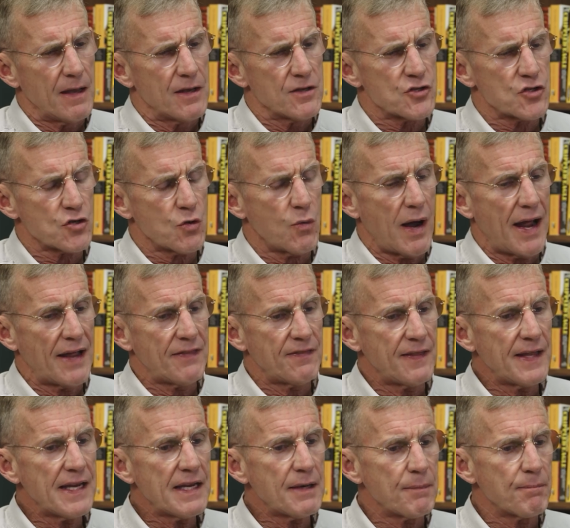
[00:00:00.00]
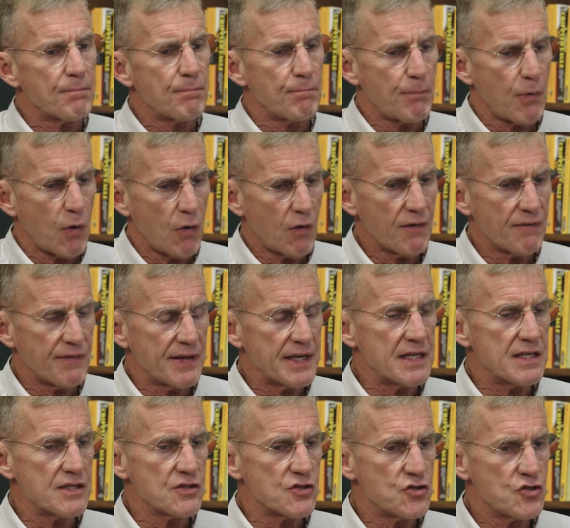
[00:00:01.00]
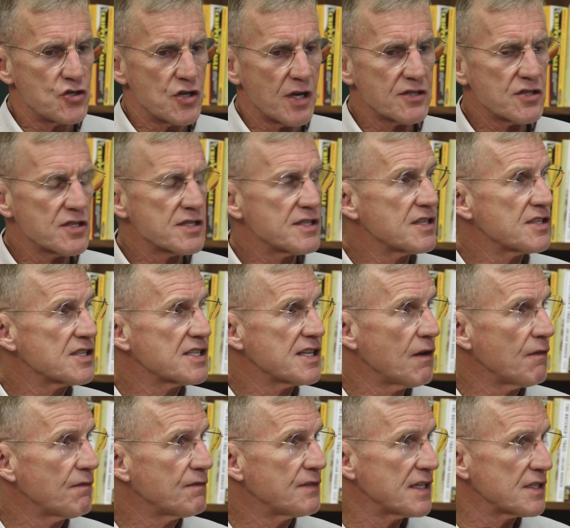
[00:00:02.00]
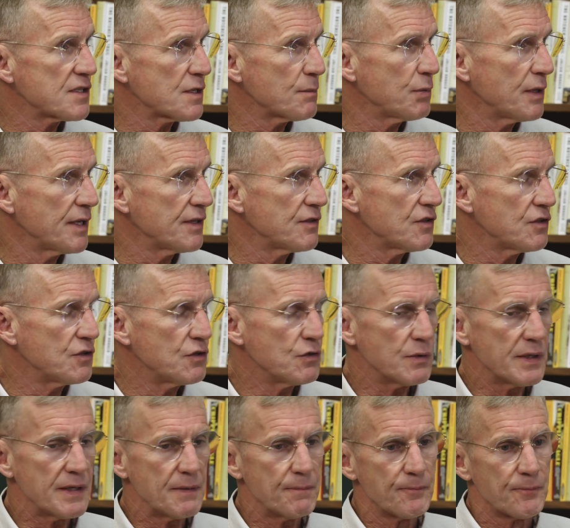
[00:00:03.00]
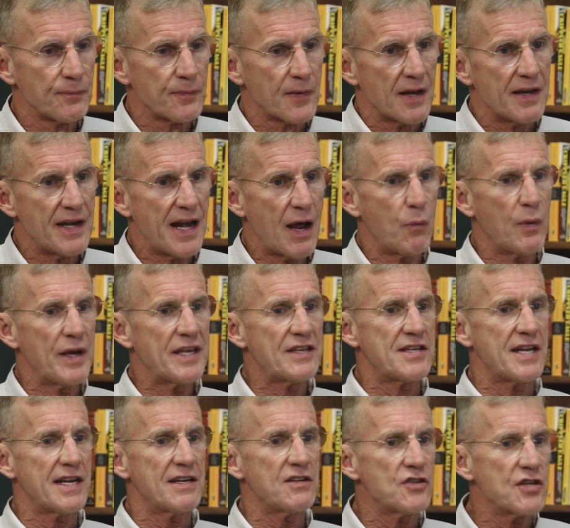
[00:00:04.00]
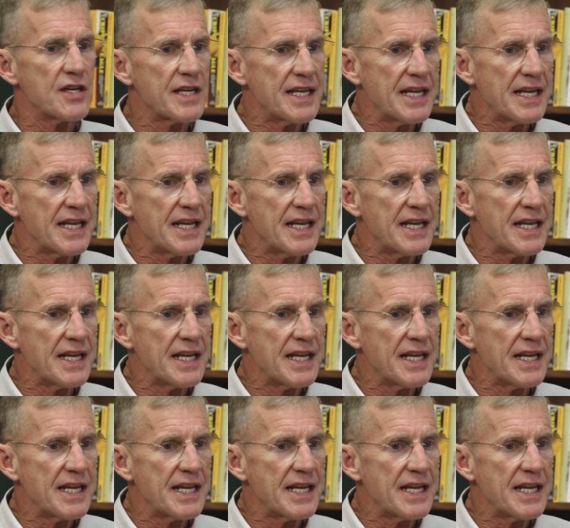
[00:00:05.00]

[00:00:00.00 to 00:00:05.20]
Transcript: so I think part of it is just the self-discipline to do it. Now, we tend to